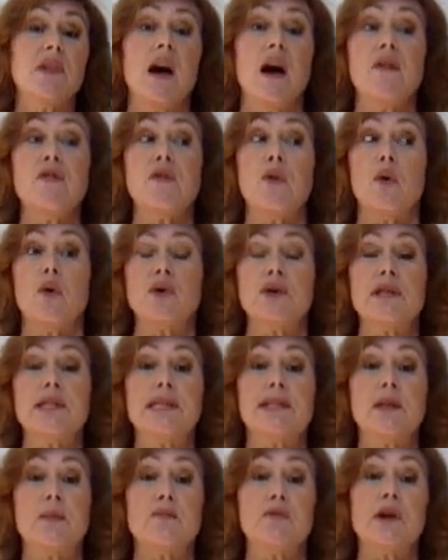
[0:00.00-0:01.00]
of course
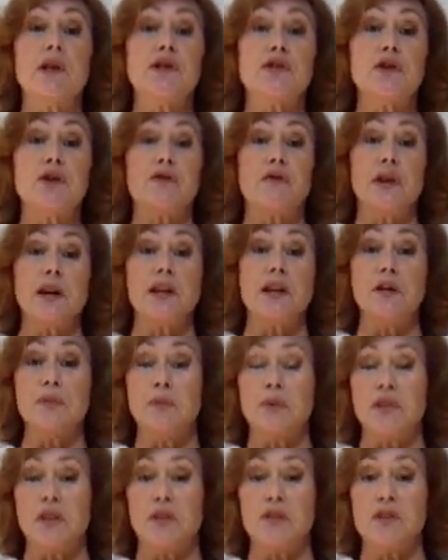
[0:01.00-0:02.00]
the pressure gradient
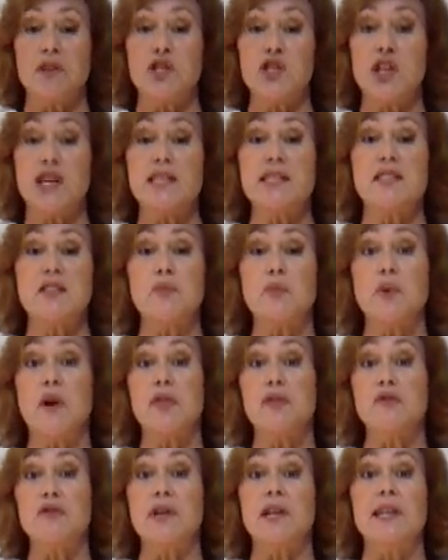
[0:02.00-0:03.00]
within the chest, and
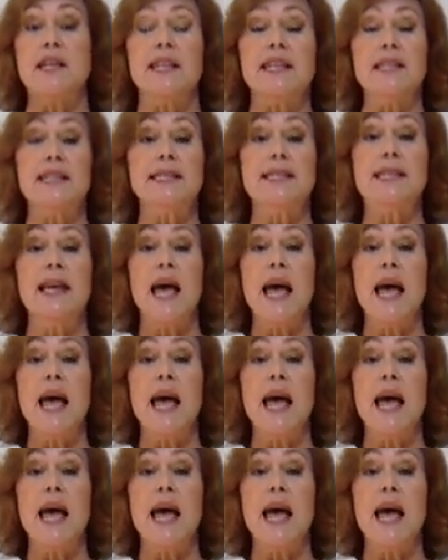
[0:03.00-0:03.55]
whether it is